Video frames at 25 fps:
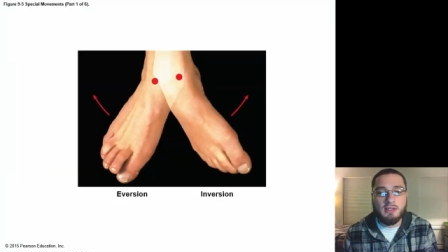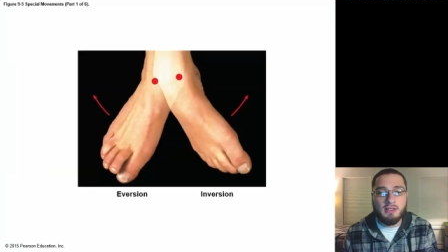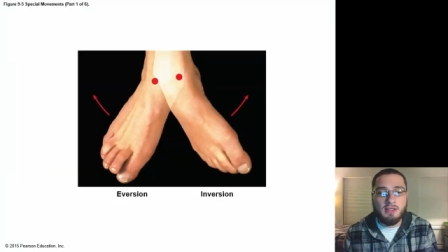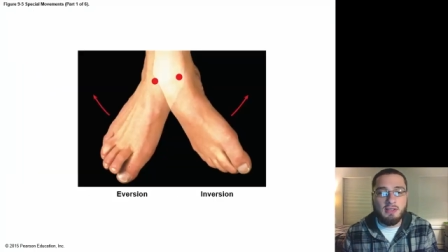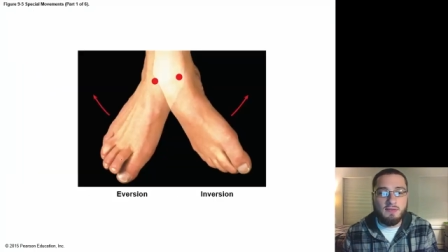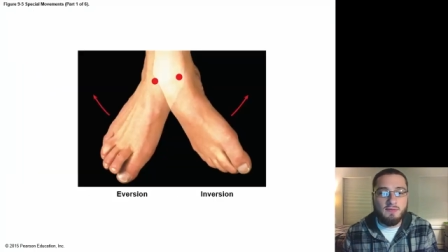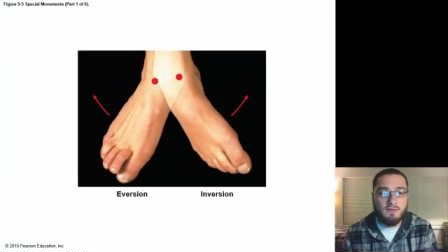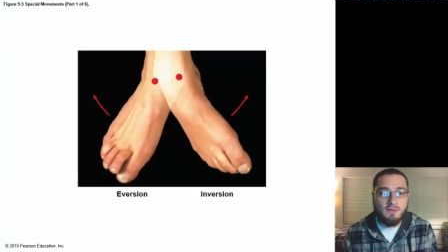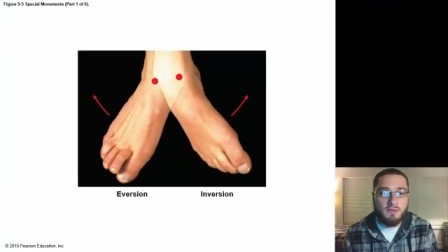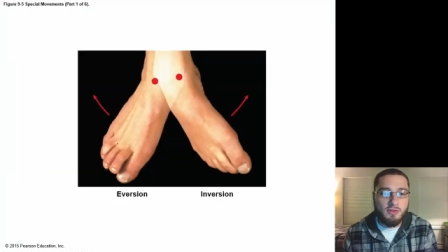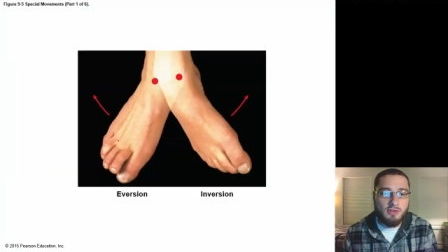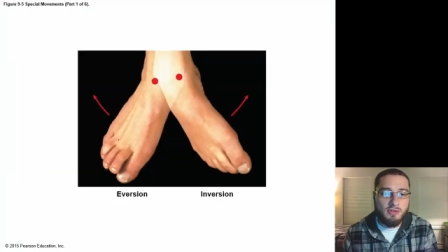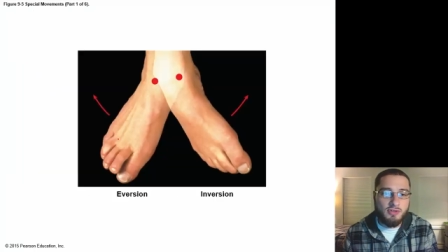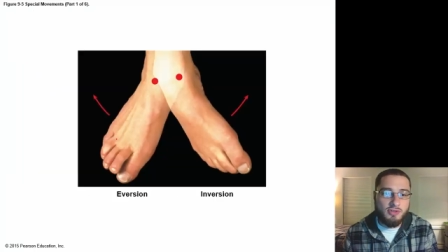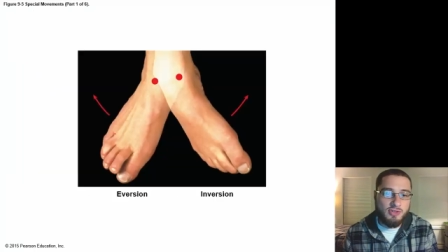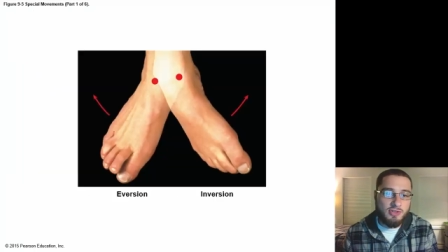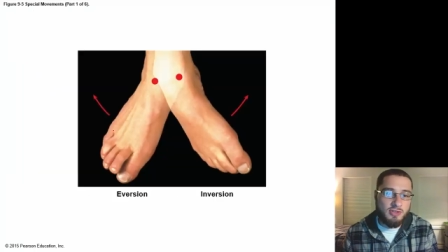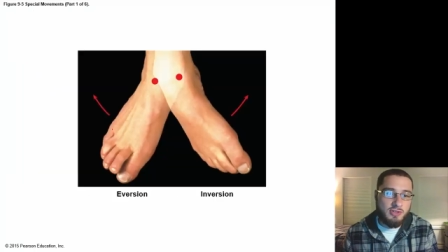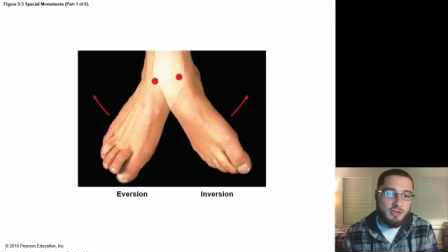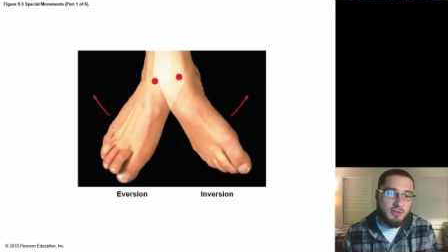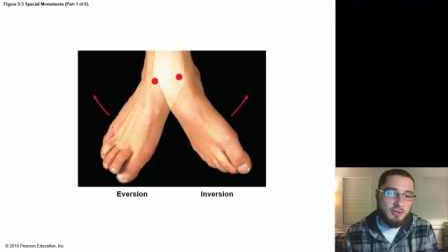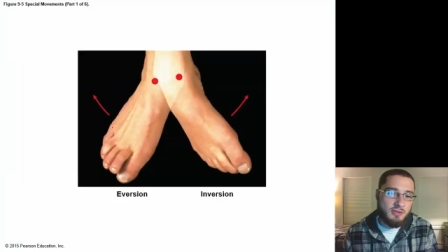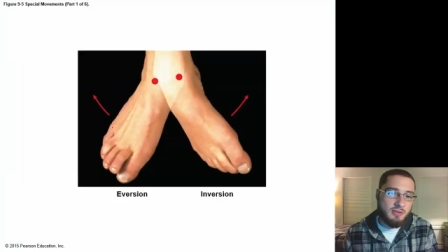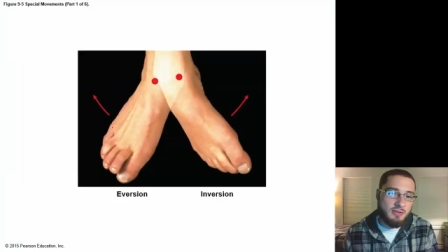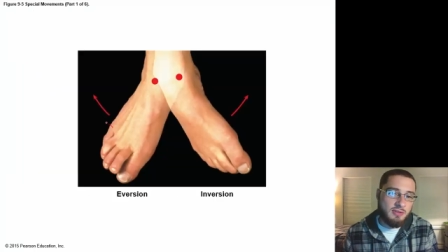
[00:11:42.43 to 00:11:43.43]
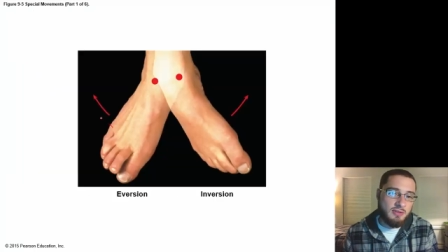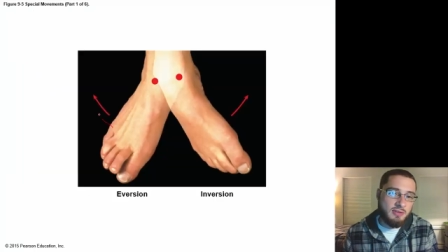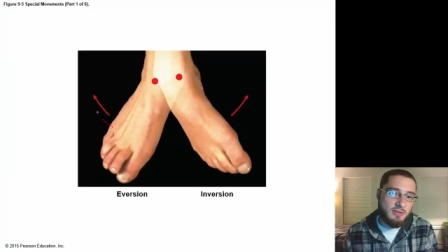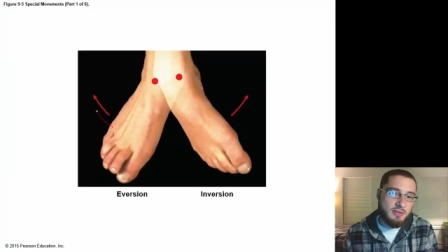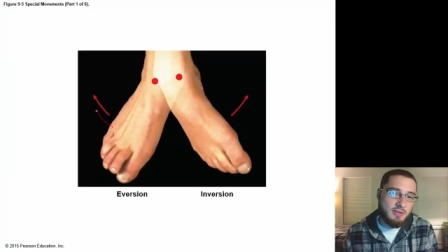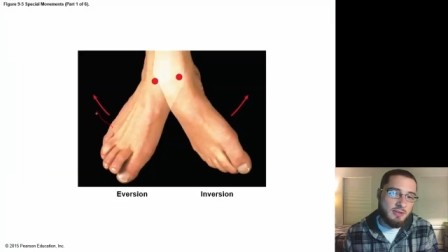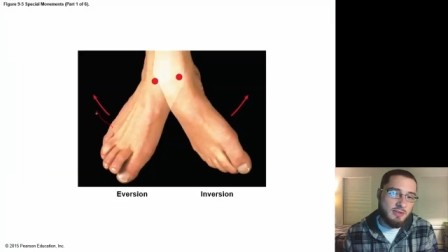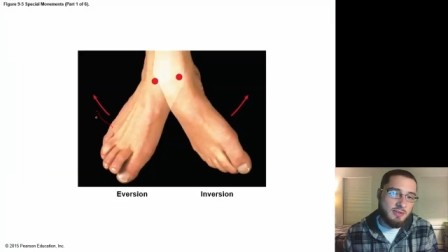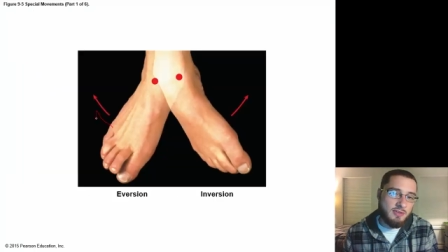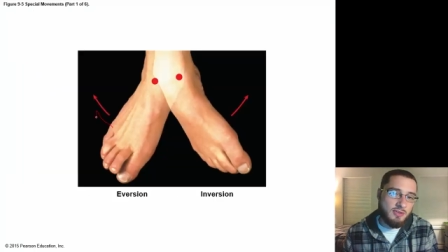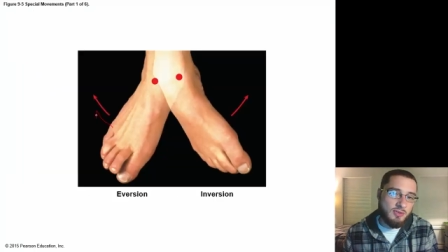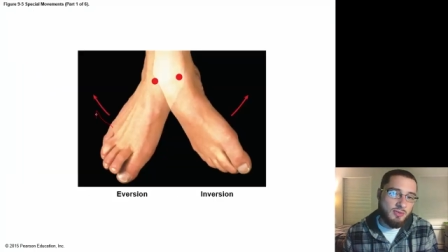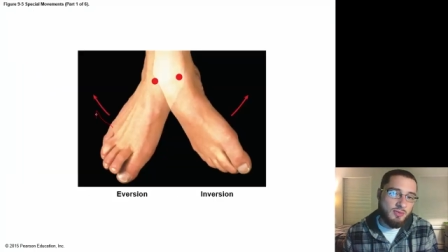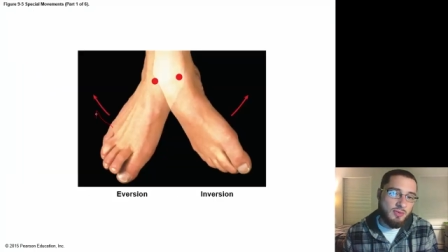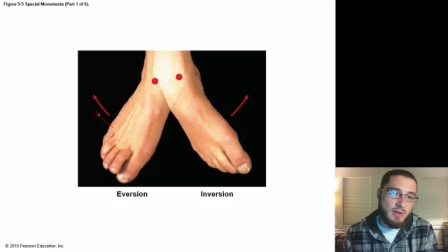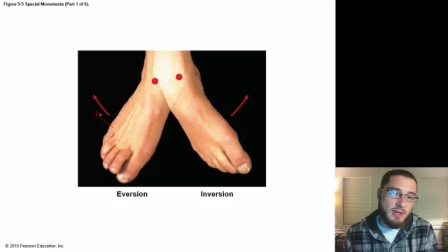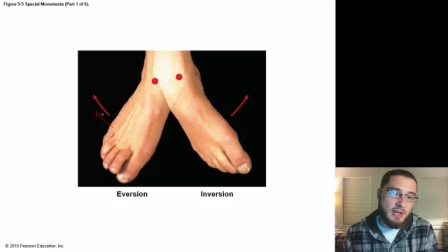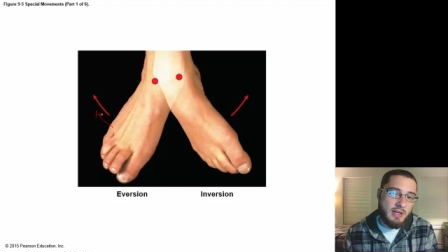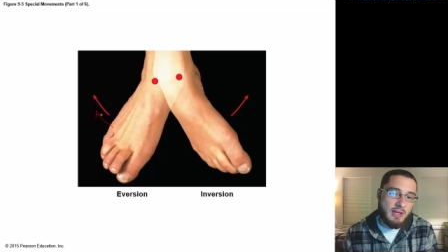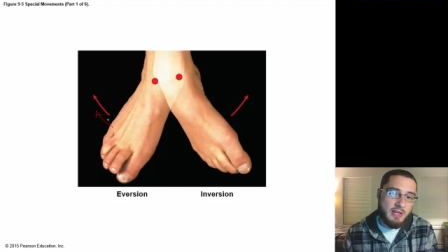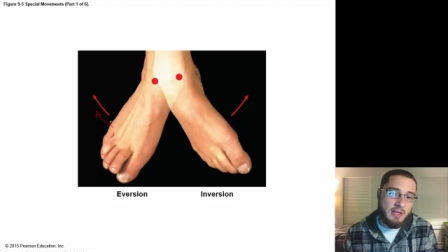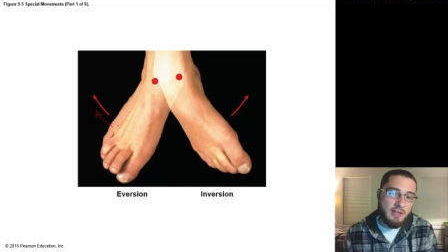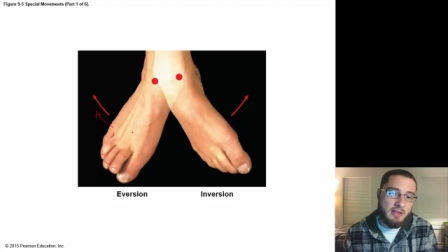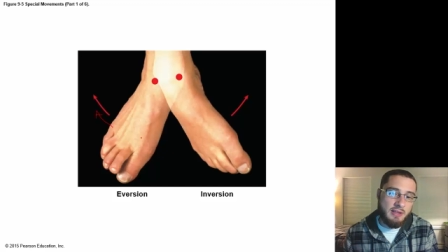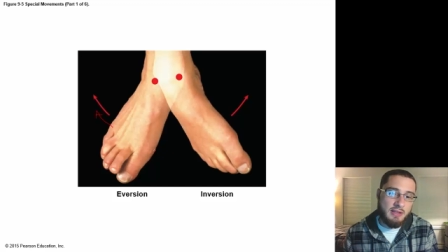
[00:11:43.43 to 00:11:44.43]
eversion is
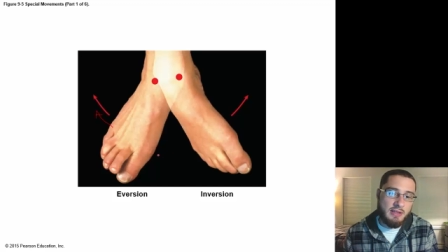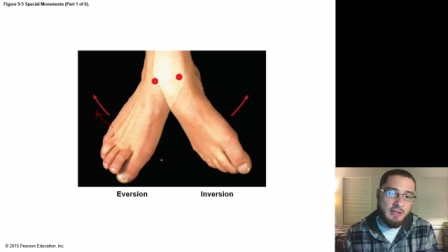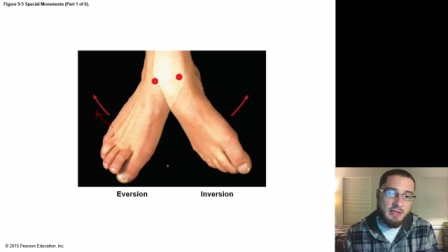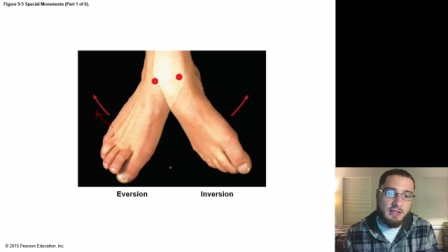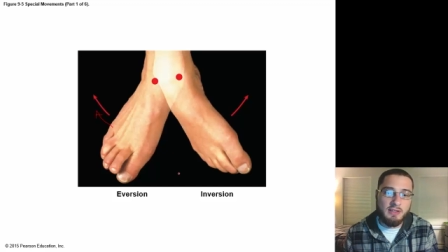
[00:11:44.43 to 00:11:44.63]
away,